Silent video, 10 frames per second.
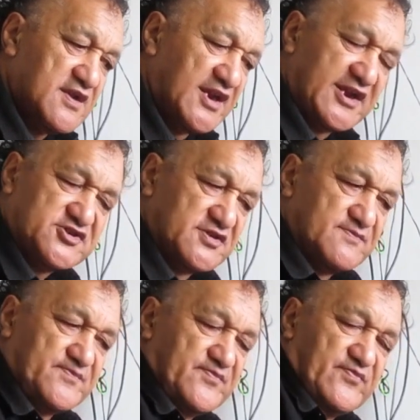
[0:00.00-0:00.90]

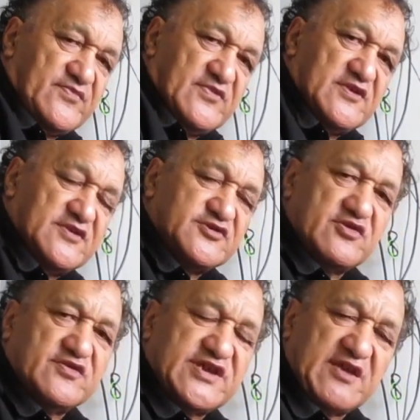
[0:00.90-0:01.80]
connection
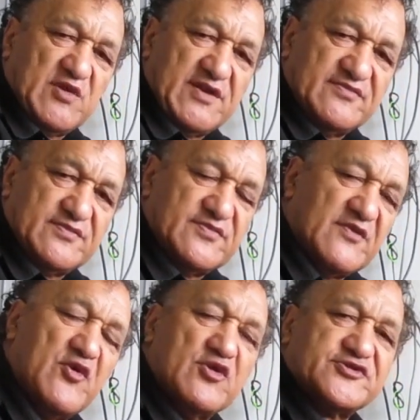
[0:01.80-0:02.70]
to King William
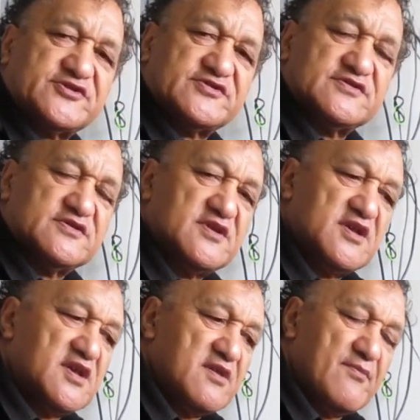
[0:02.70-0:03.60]
IV's
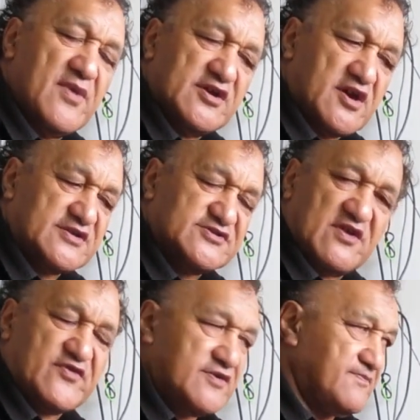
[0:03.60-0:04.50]
monarch
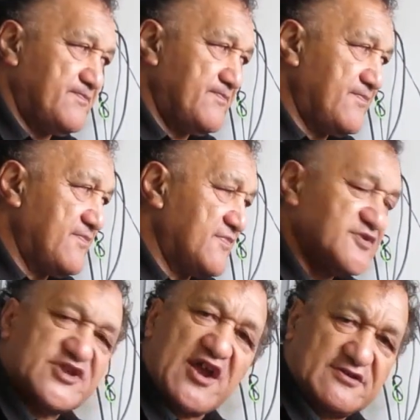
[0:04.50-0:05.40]
sovereign
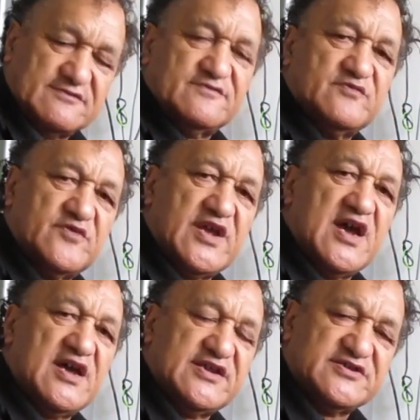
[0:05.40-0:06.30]
title. We
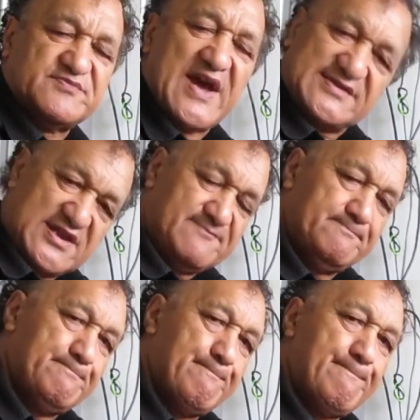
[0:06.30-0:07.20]
are his partner.
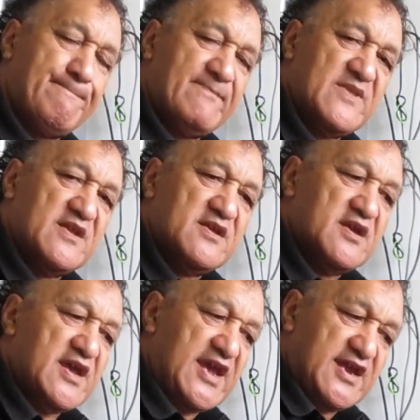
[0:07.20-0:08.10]

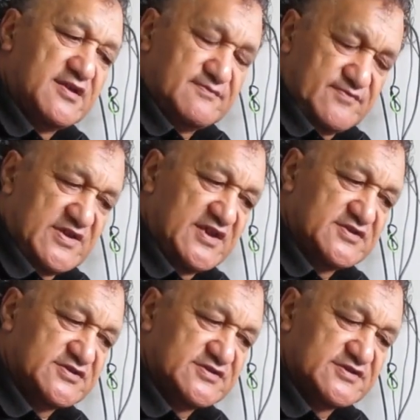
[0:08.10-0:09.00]
And
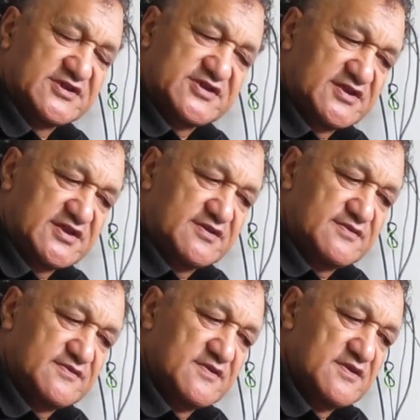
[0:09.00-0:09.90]
his descendant,